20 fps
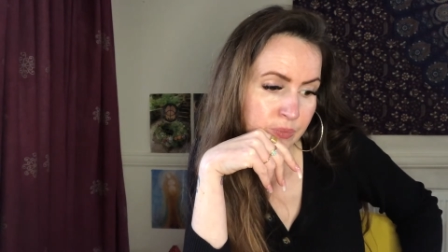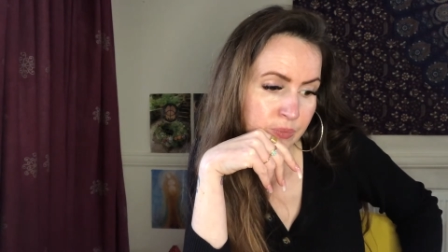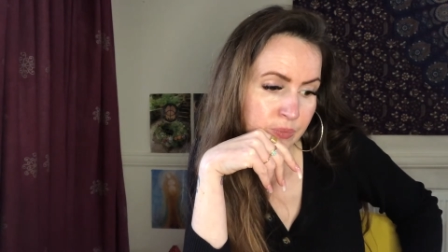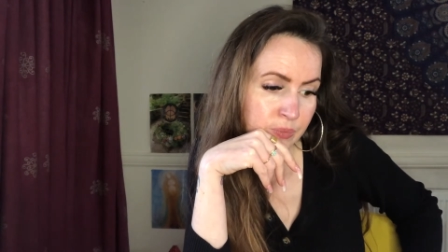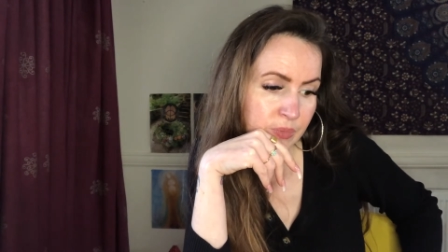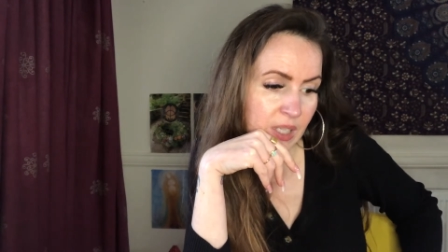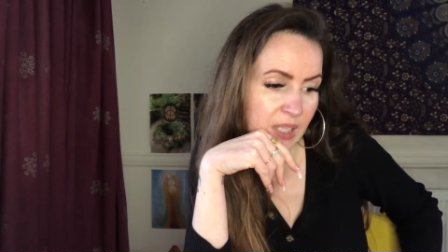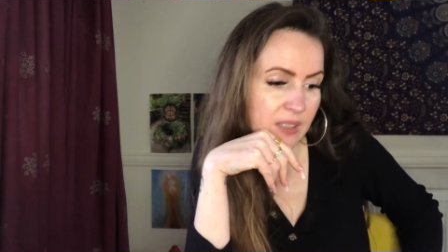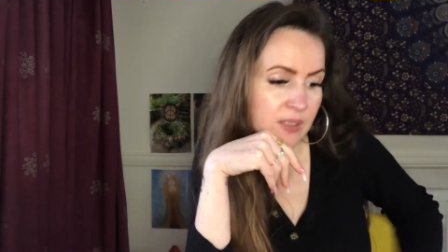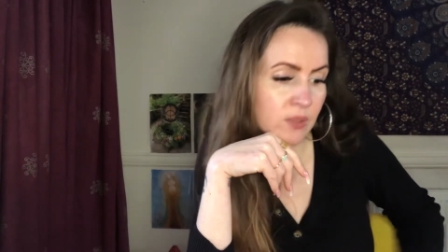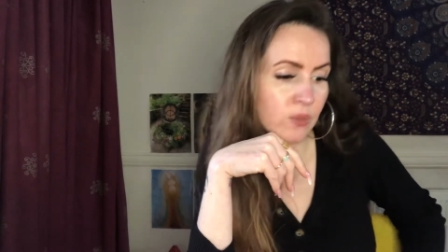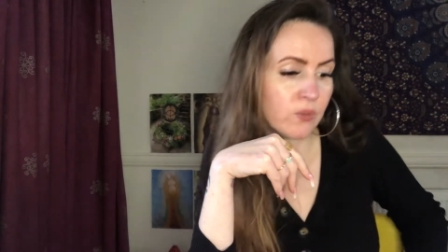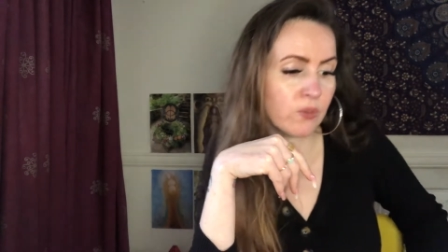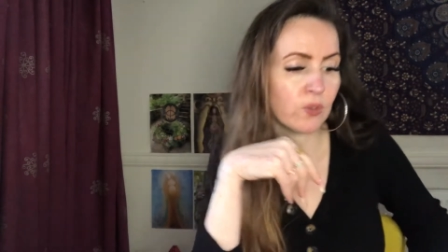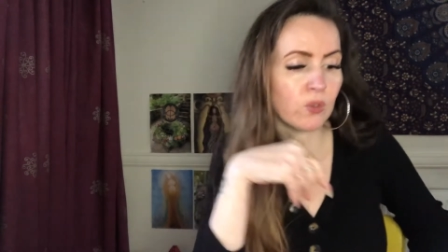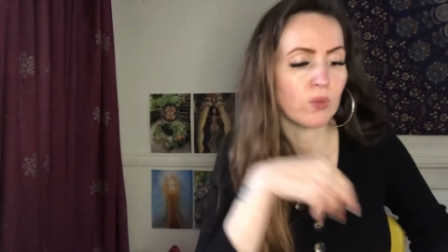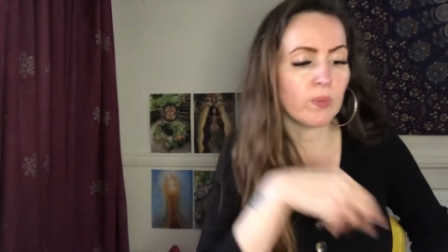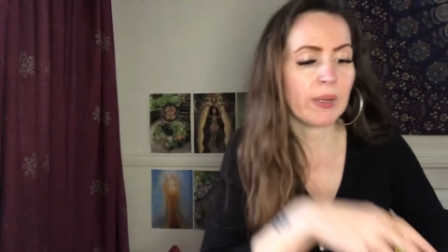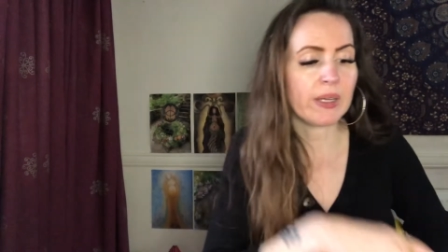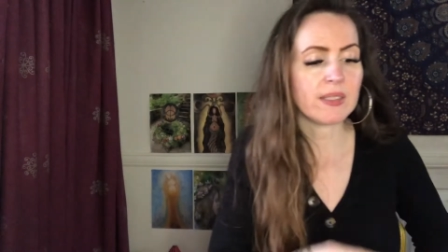That is the
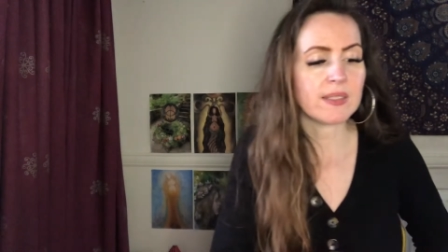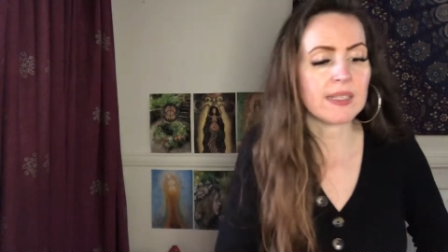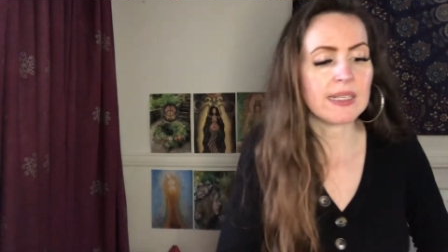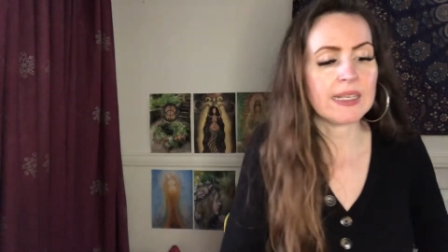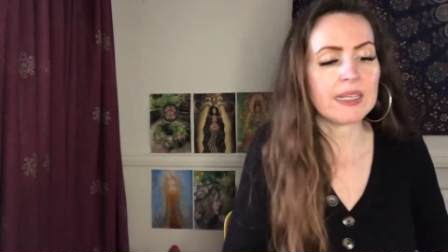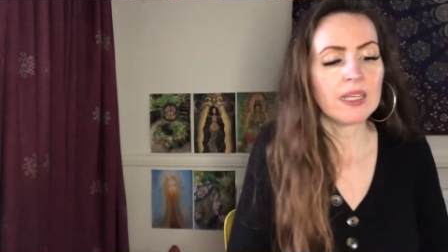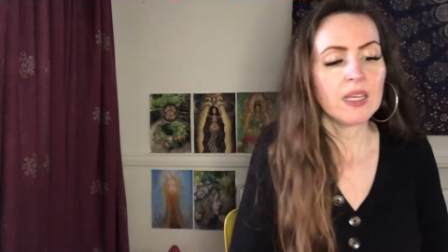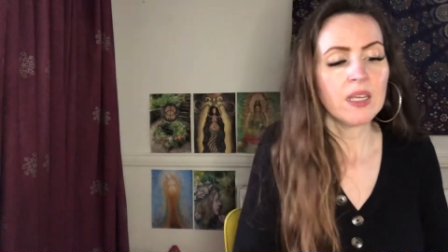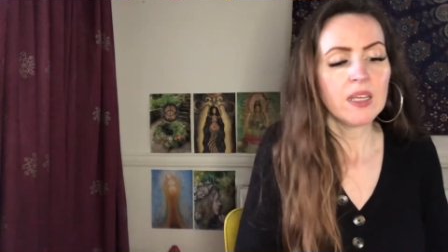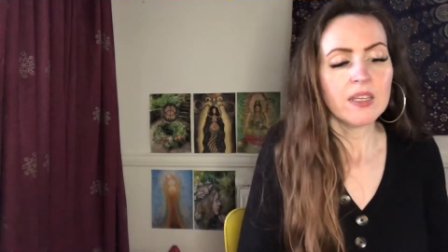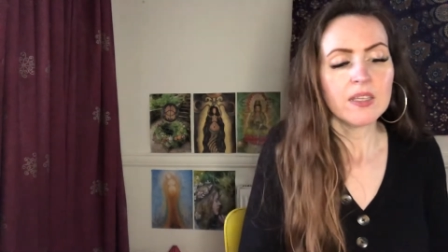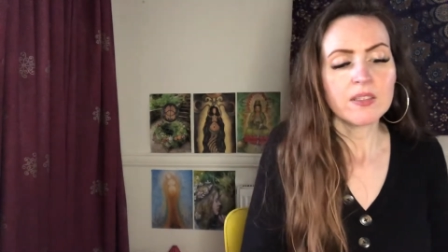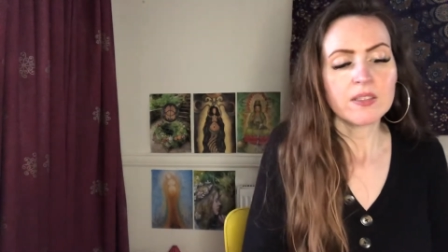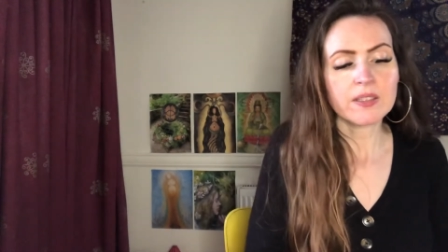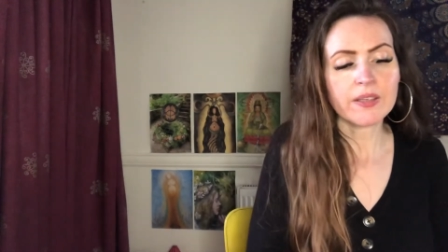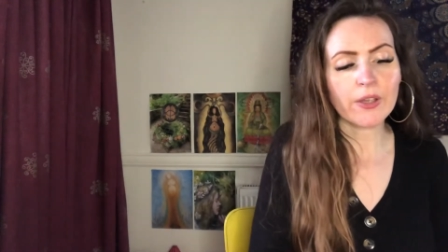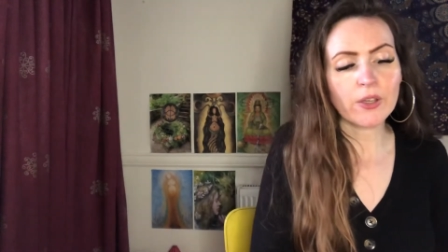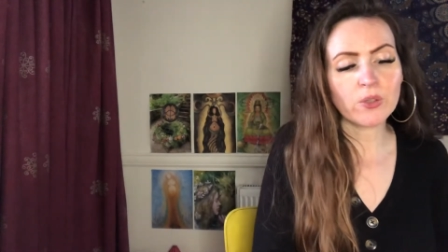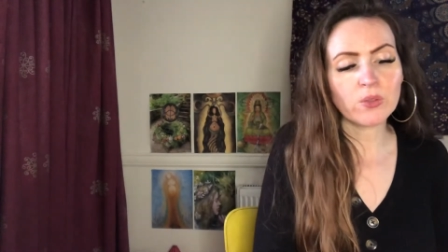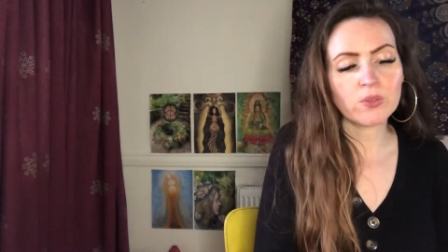fool, basically.
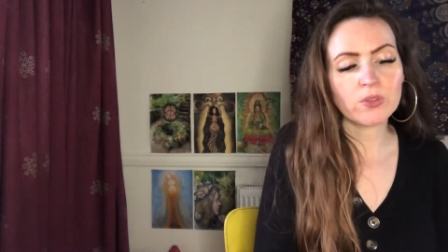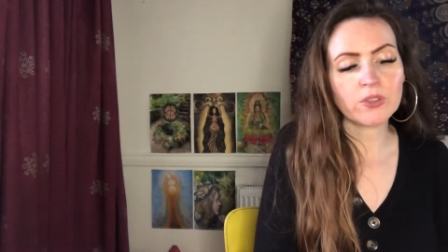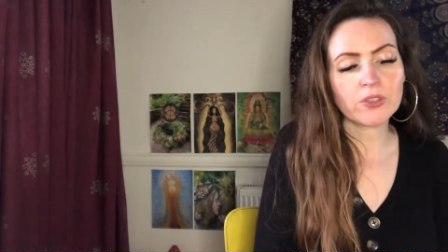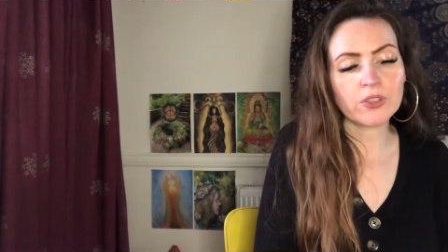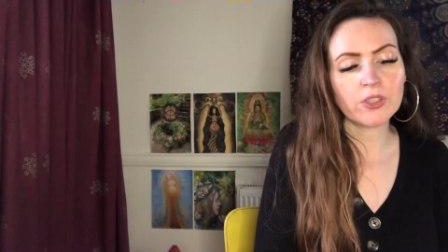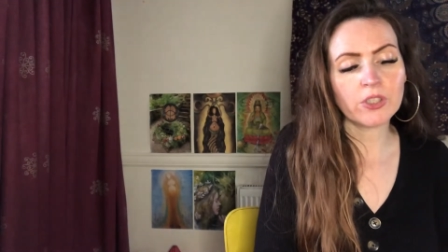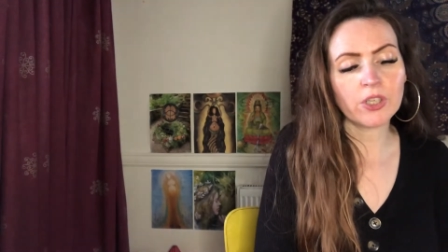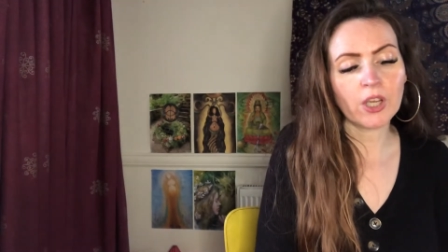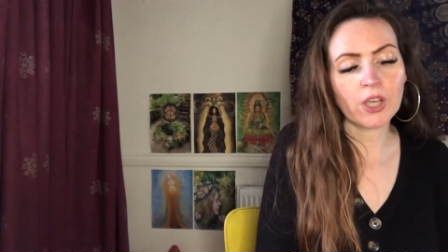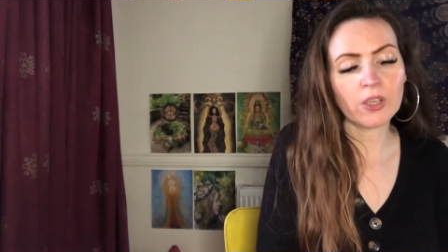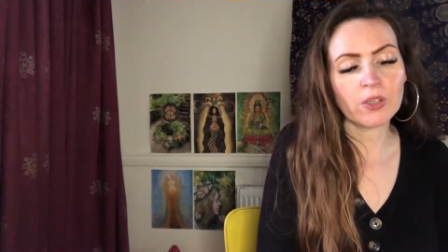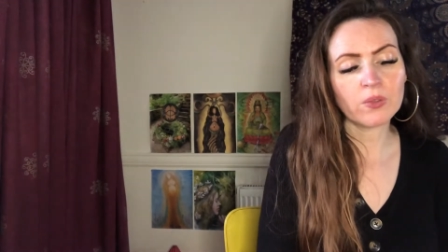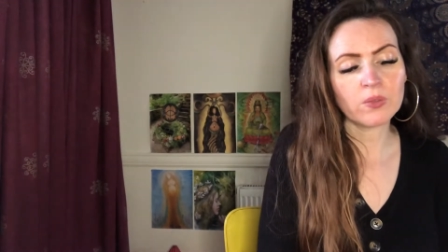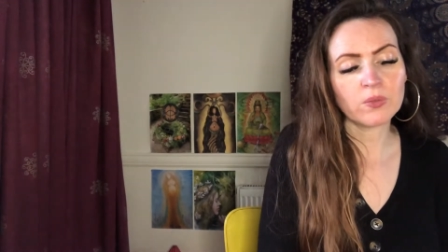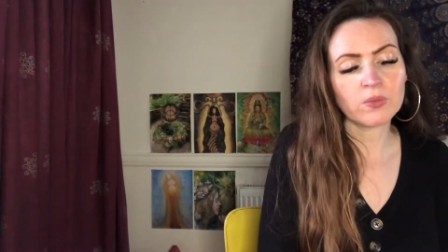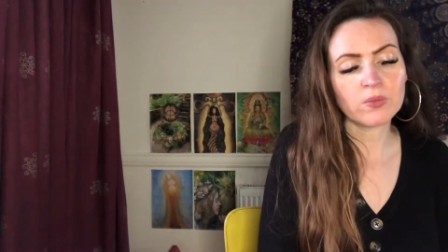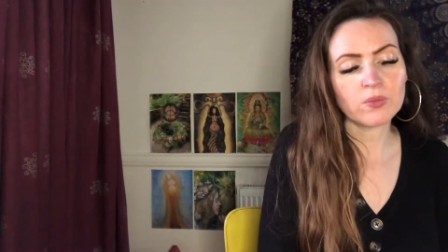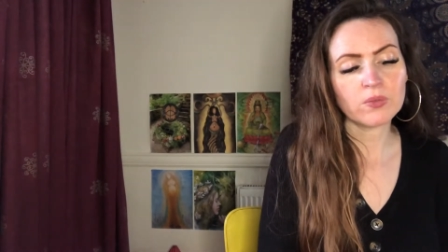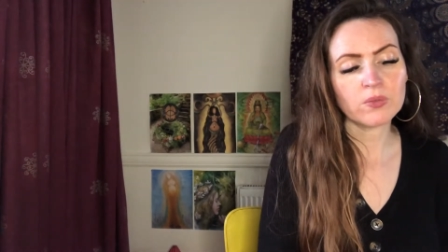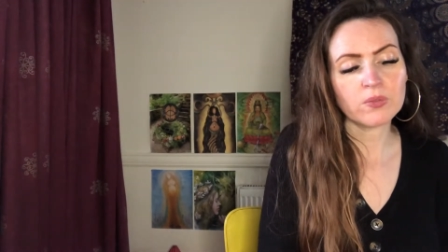So, you know,
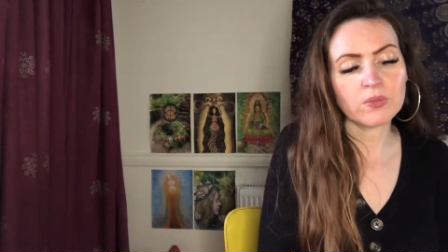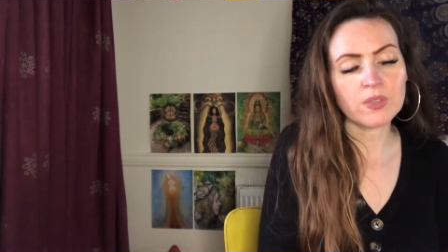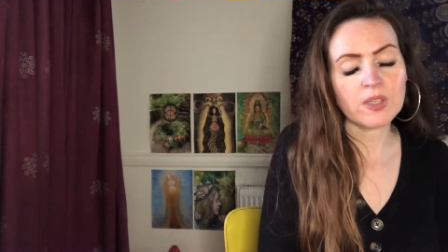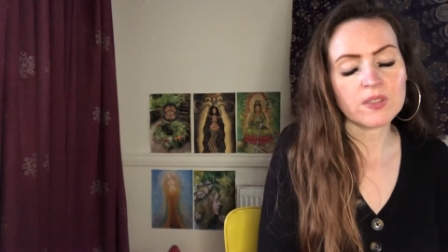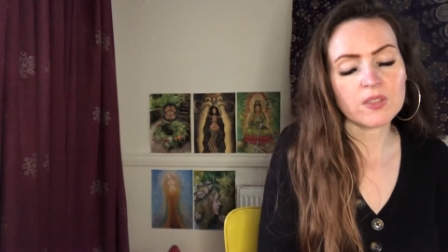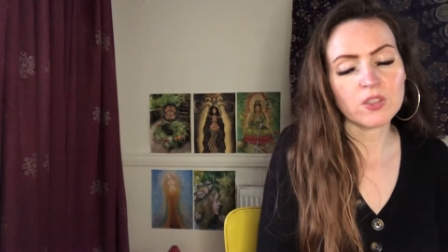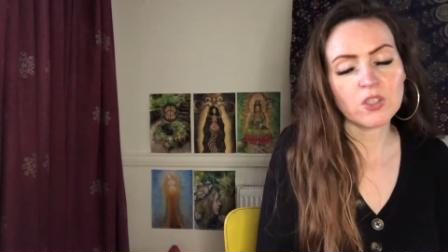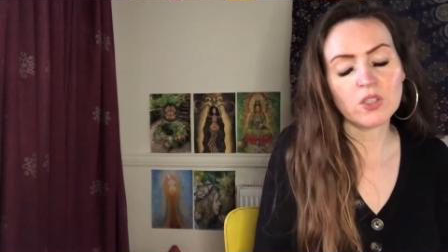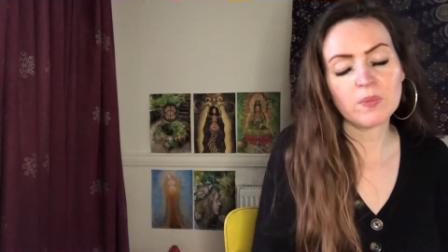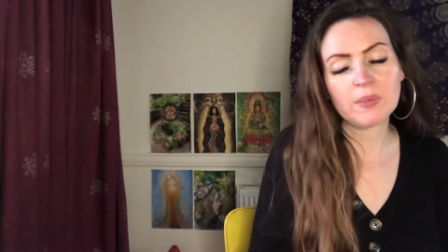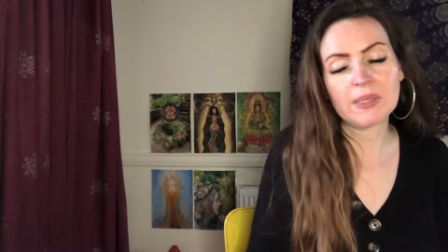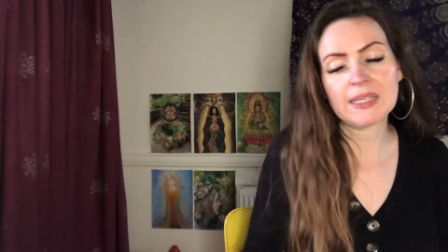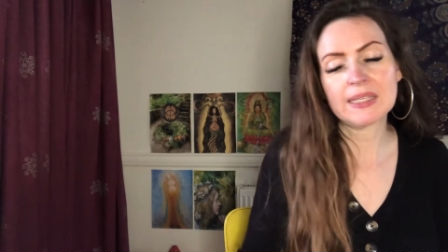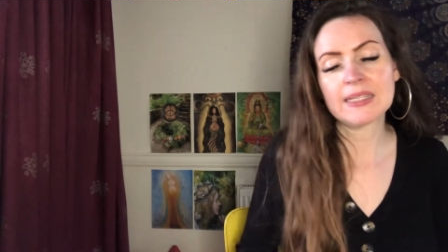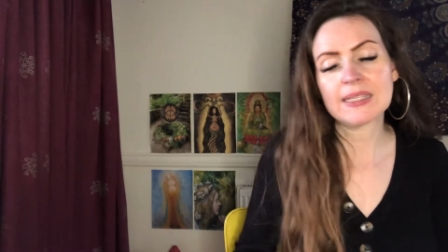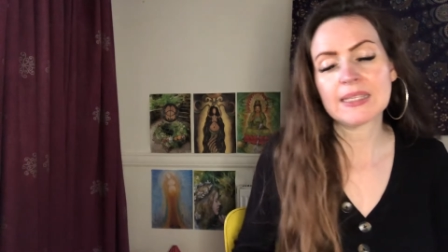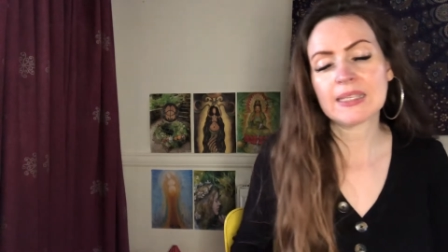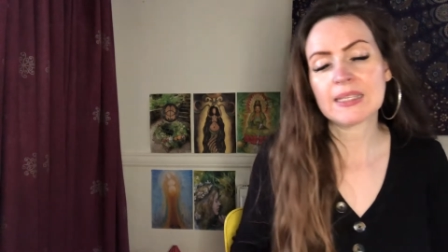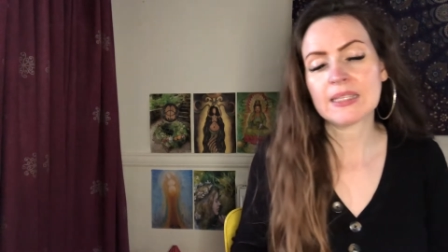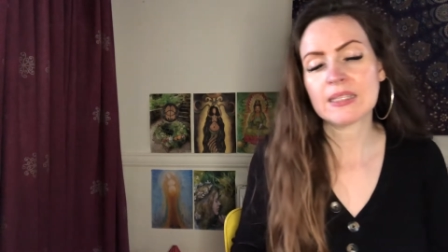there's a new
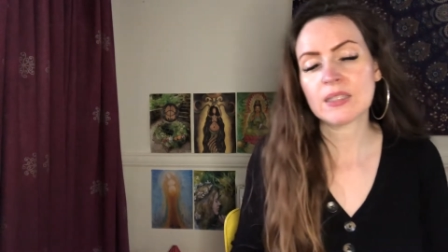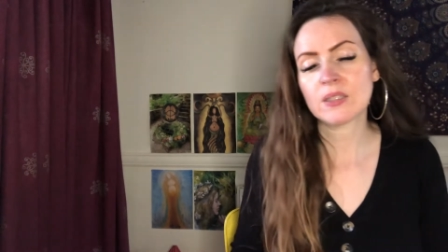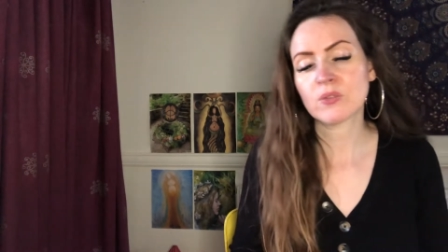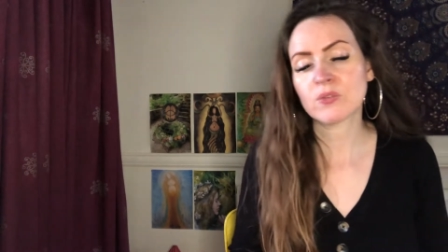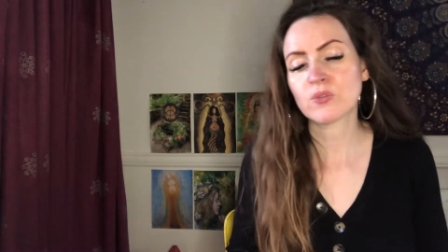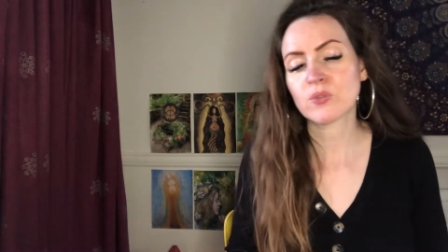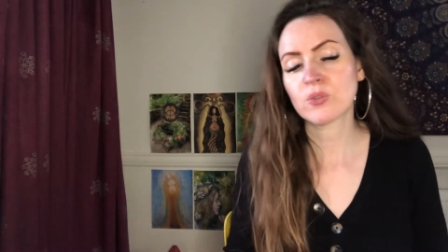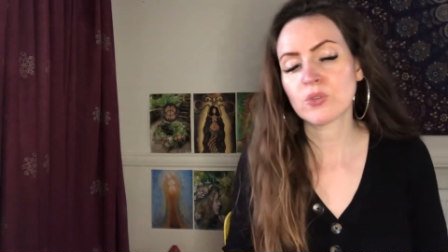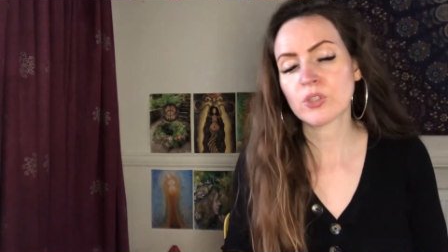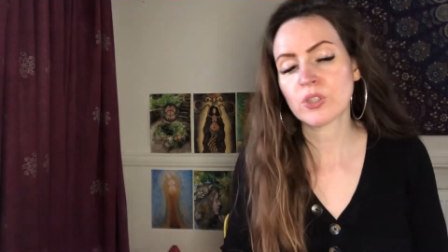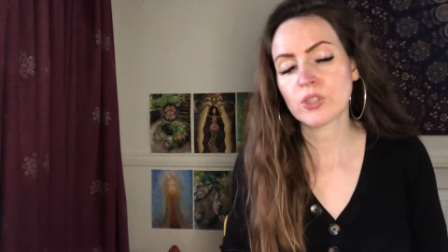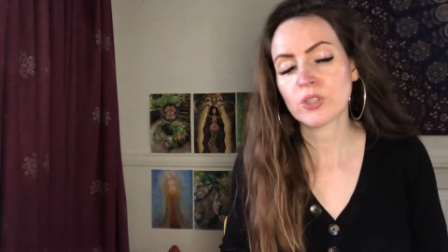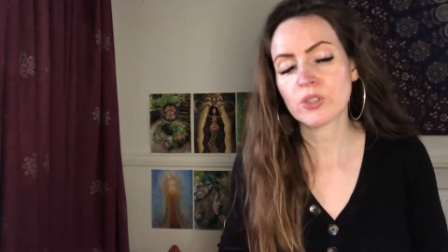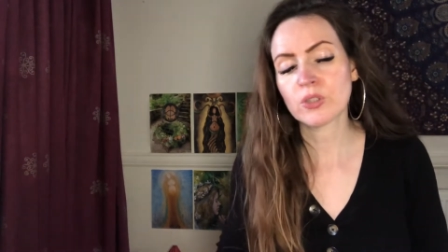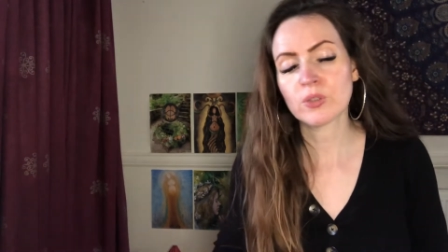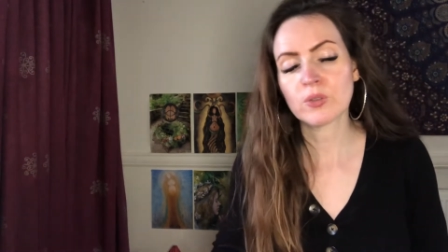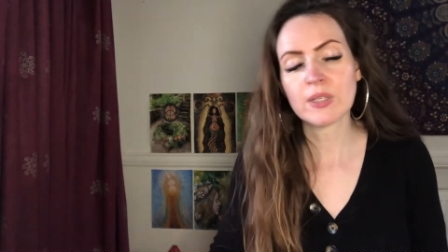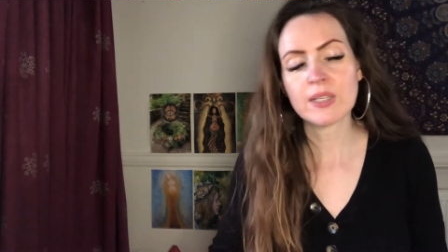beginning here for you.